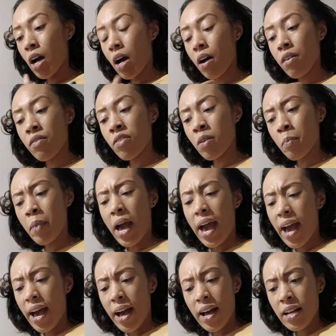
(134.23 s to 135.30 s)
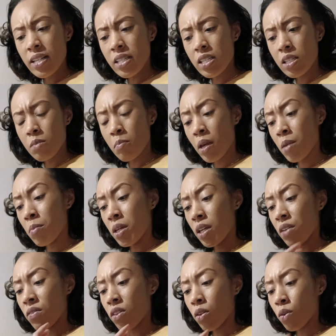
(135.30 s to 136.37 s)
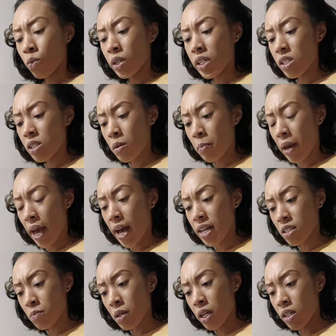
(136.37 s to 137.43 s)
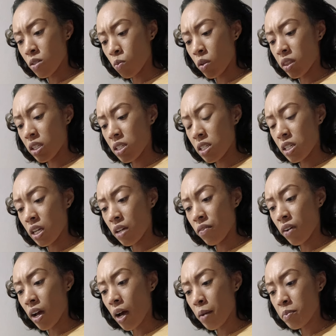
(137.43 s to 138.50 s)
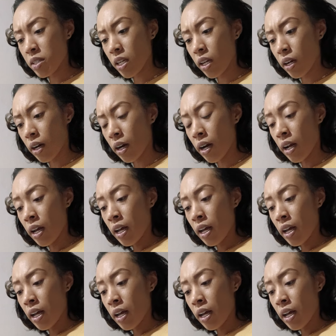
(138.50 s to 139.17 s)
of the past, maybe even the recent past, because with this Ten of Cups here,